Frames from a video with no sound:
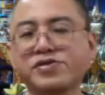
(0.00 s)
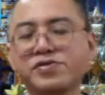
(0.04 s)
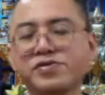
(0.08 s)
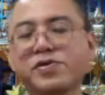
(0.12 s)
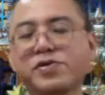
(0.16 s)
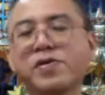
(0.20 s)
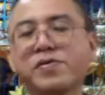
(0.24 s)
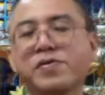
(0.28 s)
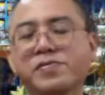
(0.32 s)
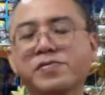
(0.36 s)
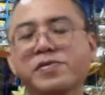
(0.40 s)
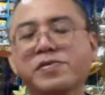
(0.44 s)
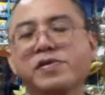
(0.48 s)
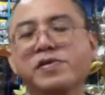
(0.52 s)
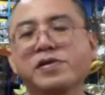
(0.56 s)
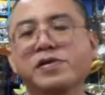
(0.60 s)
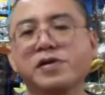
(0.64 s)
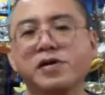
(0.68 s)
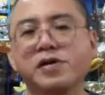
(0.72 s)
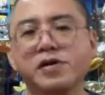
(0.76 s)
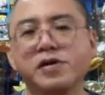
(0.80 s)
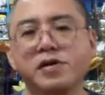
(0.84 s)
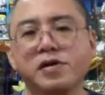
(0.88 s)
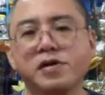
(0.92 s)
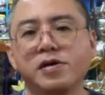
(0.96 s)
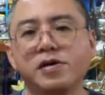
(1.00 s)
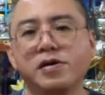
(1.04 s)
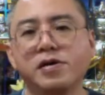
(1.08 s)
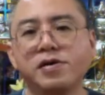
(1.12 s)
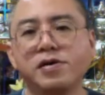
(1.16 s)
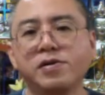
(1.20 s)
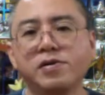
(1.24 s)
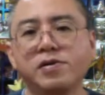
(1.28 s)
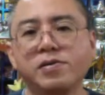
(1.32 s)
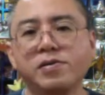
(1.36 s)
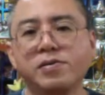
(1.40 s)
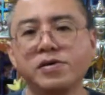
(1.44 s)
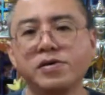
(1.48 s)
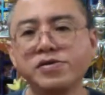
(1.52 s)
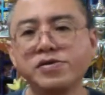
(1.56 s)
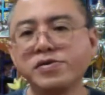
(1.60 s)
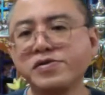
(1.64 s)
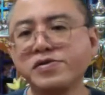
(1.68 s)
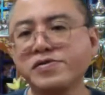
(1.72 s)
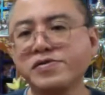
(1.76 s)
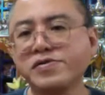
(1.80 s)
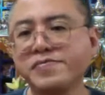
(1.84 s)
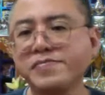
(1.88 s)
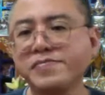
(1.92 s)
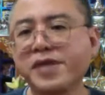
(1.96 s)
goes. What
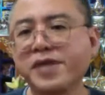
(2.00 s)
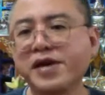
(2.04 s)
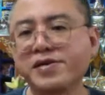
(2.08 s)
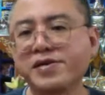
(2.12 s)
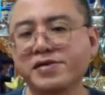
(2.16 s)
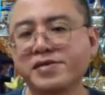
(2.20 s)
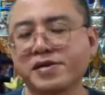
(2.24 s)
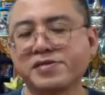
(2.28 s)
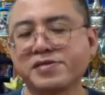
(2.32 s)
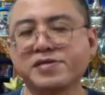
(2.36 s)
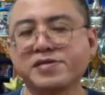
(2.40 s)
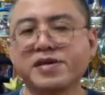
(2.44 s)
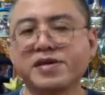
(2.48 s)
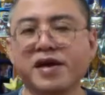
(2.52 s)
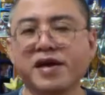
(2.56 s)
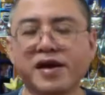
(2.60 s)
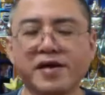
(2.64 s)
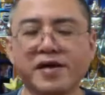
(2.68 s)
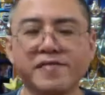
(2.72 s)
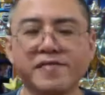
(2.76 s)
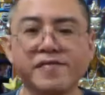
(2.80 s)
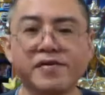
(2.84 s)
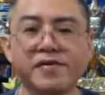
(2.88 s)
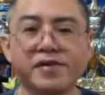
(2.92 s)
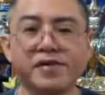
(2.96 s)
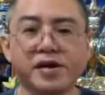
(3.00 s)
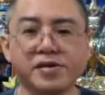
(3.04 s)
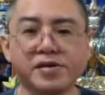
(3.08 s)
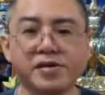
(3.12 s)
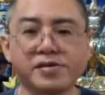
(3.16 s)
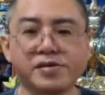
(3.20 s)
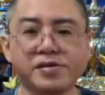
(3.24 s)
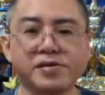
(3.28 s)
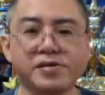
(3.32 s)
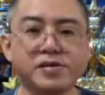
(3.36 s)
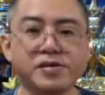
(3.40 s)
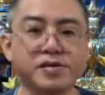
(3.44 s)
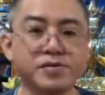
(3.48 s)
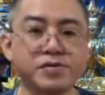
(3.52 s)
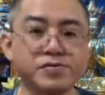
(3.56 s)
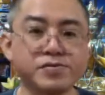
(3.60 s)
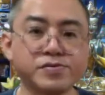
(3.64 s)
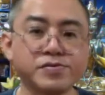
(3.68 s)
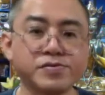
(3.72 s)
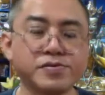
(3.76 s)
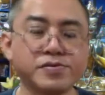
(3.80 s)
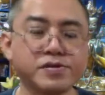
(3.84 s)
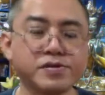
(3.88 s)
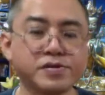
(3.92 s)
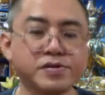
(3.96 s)
sort of impact does it have on us? Is it
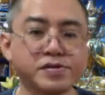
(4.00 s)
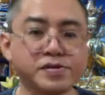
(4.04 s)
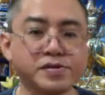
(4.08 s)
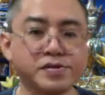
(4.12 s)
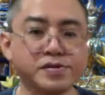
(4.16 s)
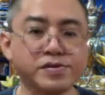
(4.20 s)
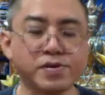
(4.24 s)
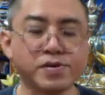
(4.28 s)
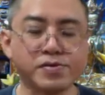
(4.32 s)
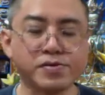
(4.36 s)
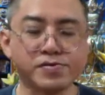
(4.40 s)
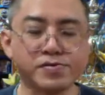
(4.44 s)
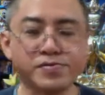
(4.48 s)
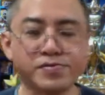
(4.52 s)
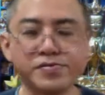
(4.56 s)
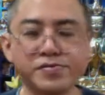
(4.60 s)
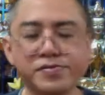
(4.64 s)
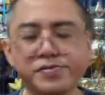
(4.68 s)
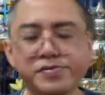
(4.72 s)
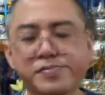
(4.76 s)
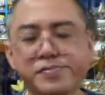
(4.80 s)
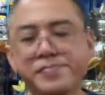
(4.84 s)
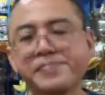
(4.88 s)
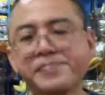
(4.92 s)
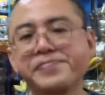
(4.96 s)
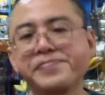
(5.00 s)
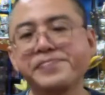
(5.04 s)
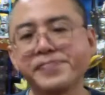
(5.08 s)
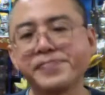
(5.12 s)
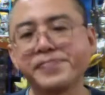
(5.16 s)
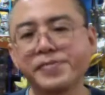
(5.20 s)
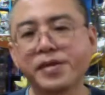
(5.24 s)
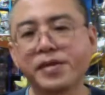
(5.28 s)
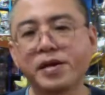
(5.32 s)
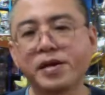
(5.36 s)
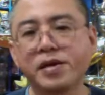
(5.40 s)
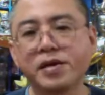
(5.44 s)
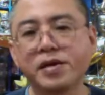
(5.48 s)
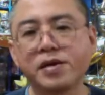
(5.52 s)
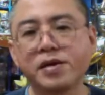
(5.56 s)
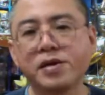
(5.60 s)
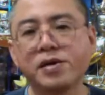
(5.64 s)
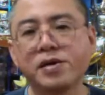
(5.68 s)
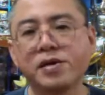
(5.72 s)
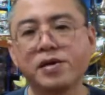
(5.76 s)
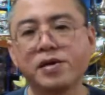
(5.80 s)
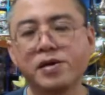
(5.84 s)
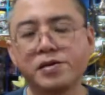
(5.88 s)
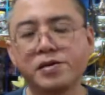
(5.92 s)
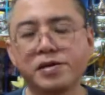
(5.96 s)
good? Is it not good?
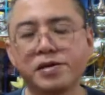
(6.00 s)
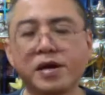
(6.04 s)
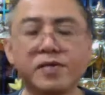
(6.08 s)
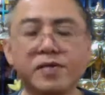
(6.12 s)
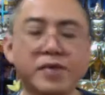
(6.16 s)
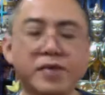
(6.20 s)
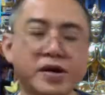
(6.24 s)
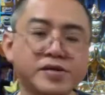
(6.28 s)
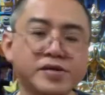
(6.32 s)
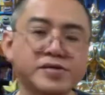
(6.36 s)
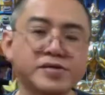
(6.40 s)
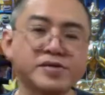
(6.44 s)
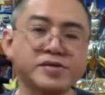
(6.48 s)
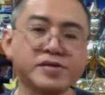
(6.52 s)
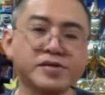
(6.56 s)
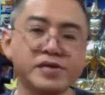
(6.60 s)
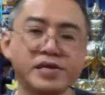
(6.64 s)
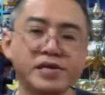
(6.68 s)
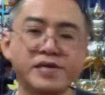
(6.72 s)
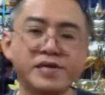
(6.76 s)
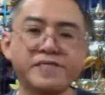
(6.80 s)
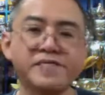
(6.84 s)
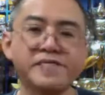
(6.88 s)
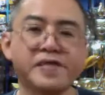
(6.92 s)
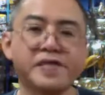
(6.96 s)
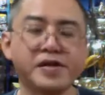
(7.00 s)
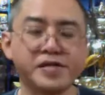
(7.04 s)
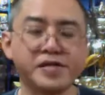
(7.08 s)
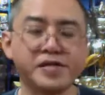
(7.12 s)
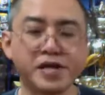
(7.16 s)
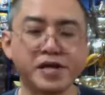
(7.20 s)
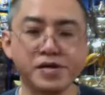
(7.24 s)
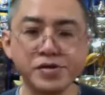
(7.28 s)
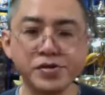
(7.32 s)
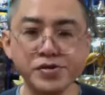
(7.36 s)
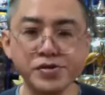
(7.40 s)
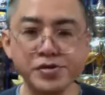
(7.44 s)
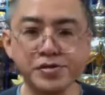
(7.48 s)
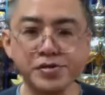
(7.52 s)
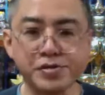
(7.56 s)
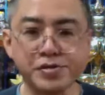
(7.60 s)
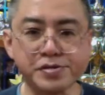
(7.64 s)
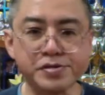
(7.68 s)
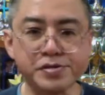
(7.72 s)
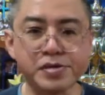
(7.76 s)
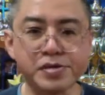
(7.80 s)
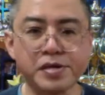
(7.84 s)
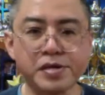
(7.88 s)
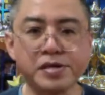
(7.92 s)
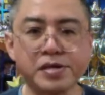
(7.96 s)
And likewise, if
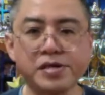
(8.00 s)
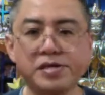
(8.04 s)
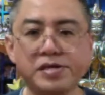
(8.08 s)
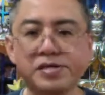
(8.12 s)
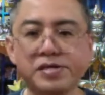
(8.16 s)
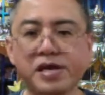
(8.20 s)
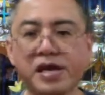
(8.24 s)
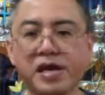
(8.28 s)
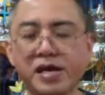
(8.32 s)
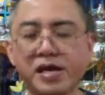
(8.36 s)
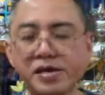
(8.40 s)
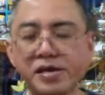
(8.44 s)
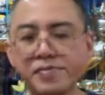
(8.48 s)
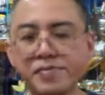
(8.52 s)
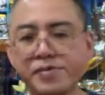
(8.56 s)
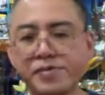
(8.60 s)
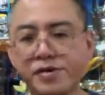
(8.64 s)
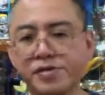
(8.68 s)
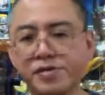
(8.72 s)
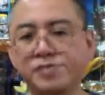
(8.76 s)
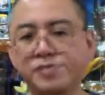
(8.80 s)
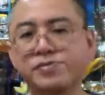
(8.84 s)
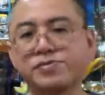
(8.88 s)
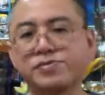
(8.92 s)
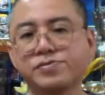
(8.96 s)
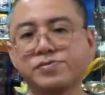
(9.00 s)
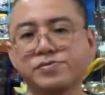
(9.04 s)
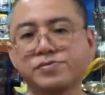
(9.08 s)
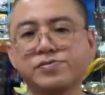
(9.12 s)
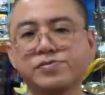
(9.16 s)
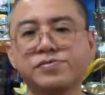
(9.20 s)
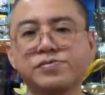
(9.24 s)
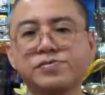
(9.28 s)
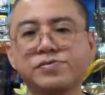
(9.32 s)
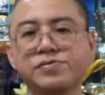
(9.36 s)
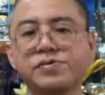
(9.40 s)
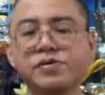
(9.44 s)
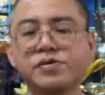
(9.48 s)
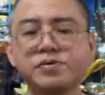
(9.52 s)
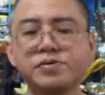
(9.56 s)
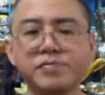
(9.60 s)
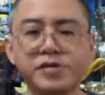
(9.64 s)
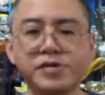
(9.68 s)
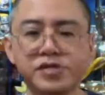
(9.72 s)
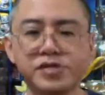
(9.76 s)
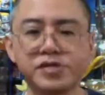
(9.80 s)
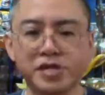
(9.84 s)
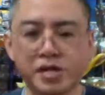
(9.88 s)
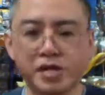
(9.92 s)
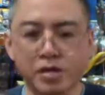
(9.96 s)
attention is able to not so
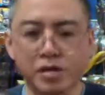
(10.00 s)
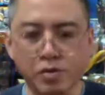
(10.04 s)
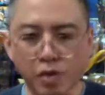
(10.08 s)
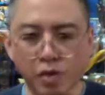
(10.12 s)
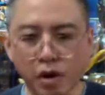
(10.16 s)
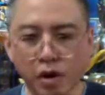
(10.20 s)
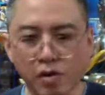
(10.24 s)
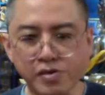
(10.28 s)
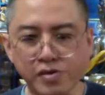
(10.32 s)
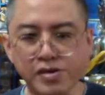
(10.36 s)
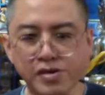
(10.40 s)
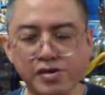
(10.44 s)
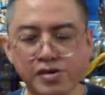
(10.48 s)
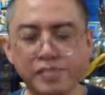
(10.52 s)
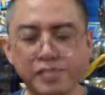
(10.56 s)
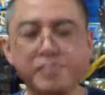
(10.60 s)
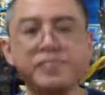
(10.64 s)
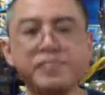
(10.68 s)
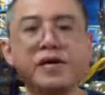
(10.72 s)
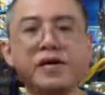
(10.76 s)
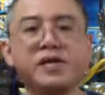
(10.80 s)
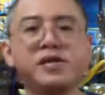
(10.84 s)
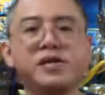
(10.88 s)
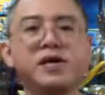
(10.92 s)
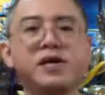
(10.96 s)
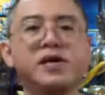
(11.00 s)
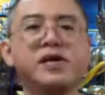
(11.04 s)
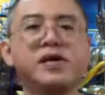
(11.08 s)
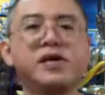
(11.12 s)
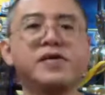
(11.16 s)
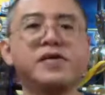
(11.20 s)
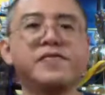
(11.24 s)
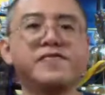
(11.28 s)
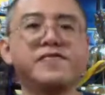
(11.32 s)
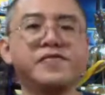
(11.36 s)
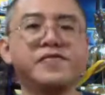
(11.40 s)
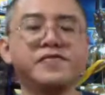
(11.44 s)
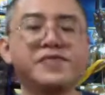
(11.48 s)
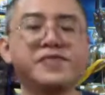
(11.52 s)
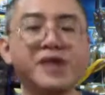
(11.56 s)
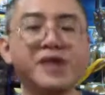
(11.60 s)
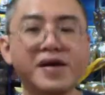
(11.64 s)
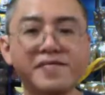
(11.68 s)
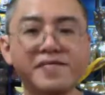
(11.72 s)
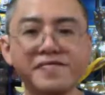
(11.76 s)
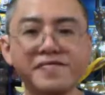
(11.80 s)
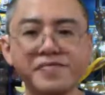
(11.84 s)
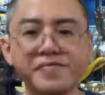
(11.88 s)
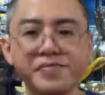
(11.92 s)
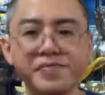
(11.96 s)
much lock in, but feel
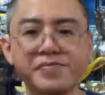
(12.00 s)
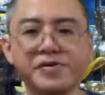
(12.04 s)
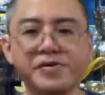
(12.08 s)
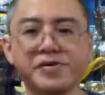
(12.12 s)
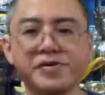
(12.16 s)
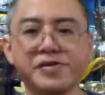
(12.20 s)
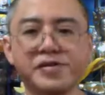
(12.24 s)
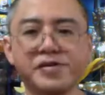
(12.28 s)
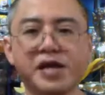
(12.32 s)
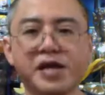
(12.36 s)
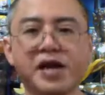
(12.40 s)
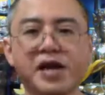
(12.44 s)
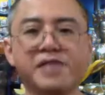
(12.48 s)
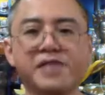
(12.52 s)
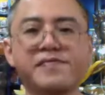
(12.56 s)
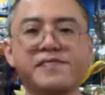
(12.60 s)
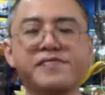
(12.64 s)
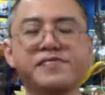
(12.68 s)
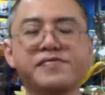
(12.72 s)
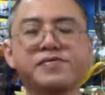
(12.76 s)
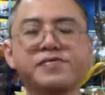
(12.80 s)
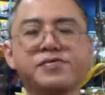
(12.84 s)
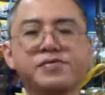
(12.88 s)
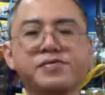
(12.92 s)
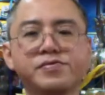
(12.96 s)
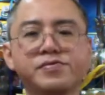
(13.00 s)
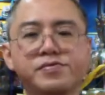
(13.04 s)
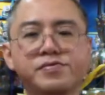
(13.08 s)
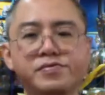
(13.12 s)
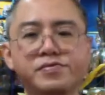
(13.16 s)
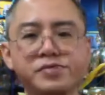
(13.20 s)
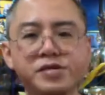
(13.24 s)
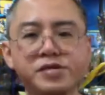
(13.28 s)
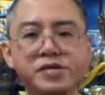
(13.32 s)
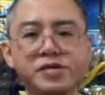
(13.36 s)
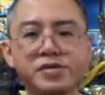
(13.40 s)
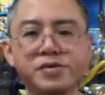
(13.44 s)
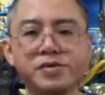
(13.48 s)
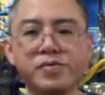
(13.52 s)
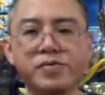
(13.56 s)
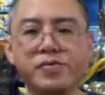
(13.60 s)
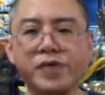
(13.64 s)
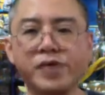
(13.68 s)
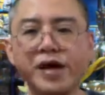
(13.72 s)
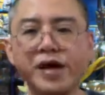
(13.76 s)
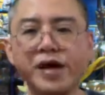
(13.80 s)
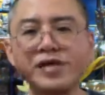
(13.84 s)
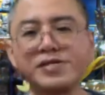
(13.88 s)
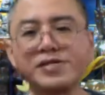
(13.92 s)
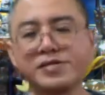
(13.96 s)
comfortable enough to just
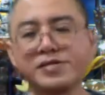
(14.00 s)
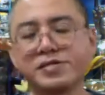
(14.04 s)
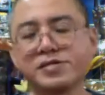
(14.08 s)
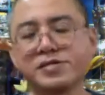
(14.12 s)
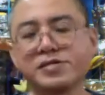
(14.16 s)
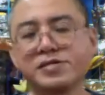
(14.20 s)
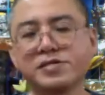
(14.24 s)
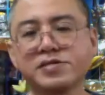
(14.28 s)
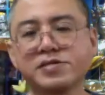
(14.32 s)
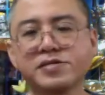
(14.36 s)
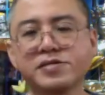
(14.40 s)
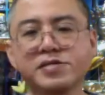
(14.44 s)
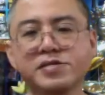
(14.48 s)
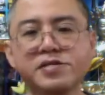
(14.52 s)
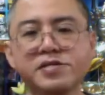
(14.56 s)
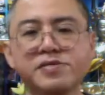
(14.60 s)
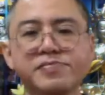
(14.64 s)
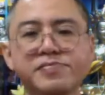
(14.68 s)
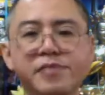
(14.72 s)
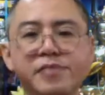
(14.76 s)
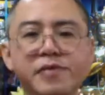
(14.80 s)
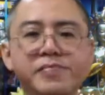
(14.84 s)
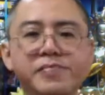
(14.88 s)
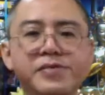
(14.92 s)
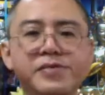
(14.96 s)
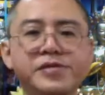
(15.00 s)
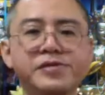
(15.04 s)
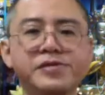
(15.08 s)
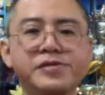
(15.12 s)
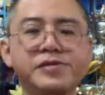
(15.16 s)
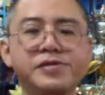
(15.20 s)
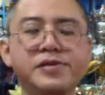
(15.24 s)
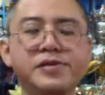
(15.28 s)
rest in this moment,